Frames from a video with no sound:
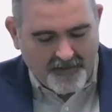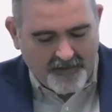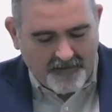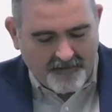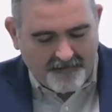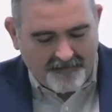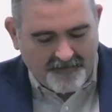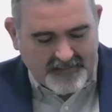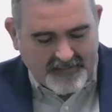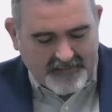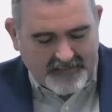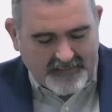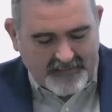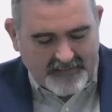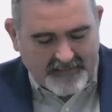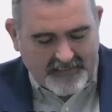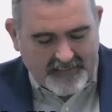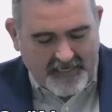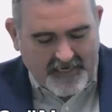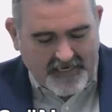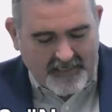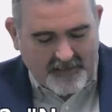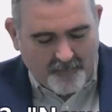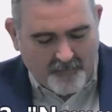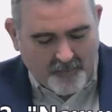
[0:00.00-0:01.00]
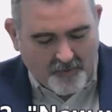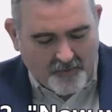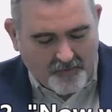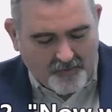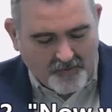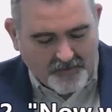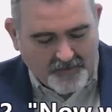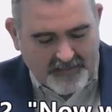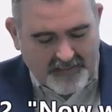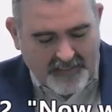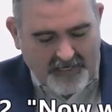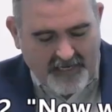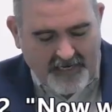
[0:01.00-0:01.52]
Festus laid
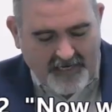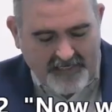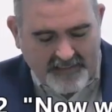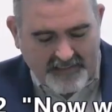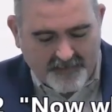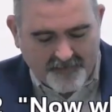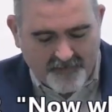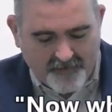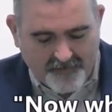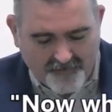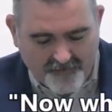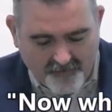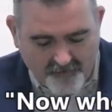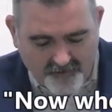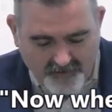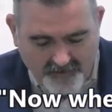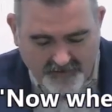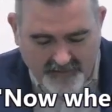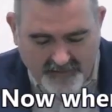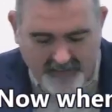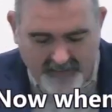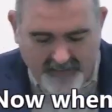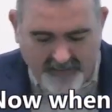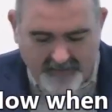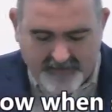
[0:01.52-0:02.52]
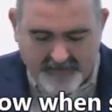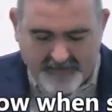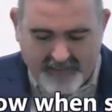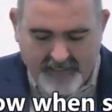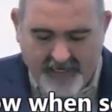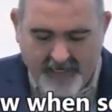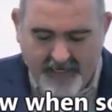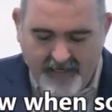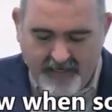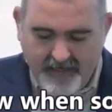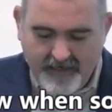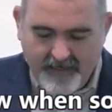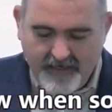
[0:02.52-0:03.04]
Paul's case before the king,
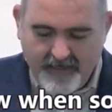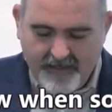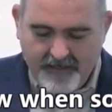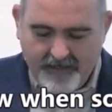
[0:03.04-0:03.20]
saying,